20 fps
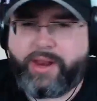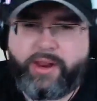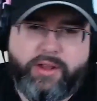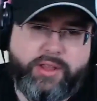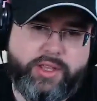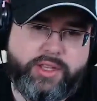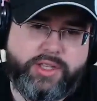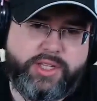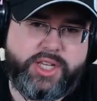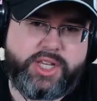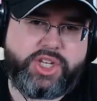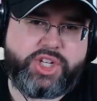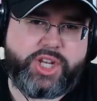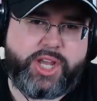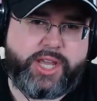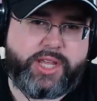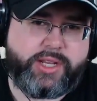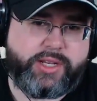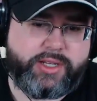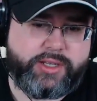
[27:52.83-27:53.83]

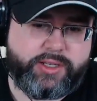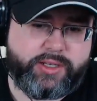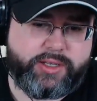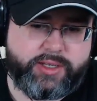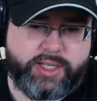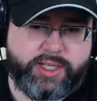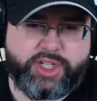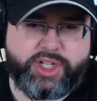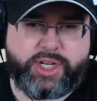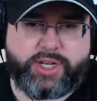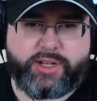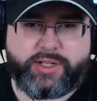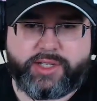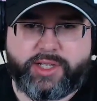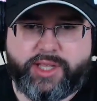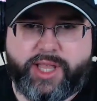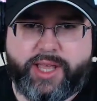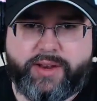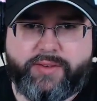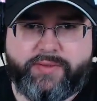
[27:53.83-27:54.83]
DJ DJ does a
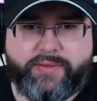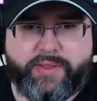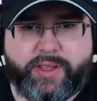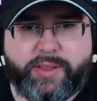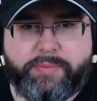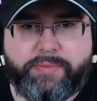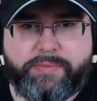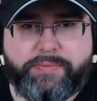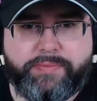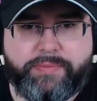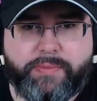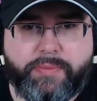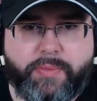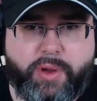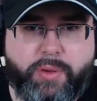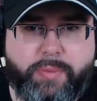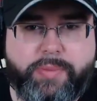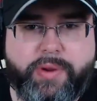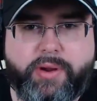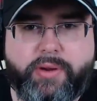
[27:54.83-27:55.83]
lot of like you
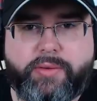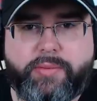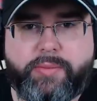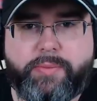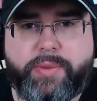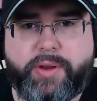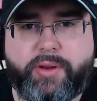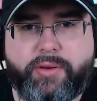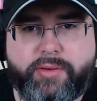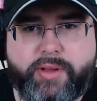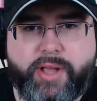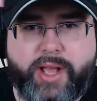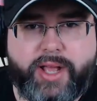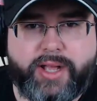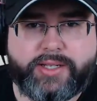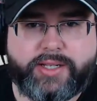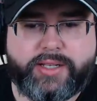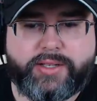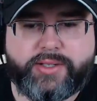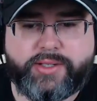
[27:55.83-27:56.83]
know beer beer. Oh,
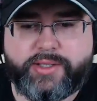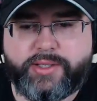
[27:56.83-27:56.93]
does he? I didn't